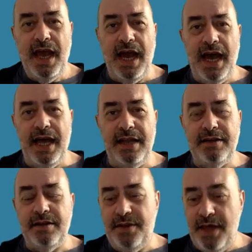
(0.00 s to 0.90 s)

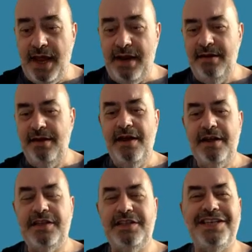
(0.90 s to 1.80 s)
and then
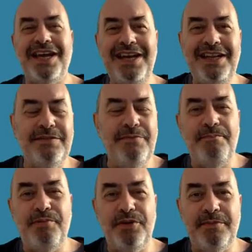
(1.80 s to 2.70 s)
take them
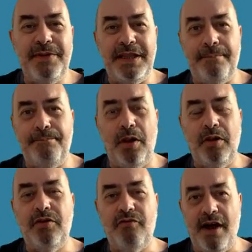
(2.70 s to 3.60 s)
and put them in the
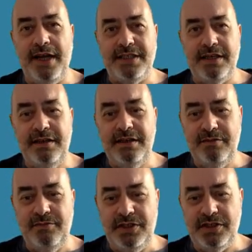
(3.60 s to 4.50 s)
bulk writer
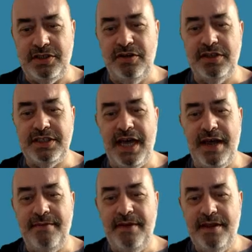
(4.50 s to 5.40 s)
that we just looked
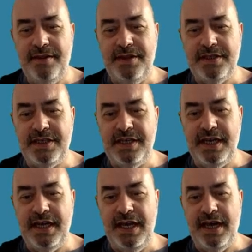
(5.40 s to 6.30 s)
at, this
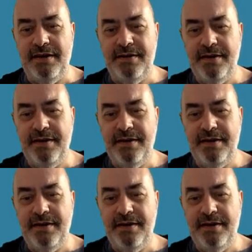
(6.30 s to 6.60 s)
thing here,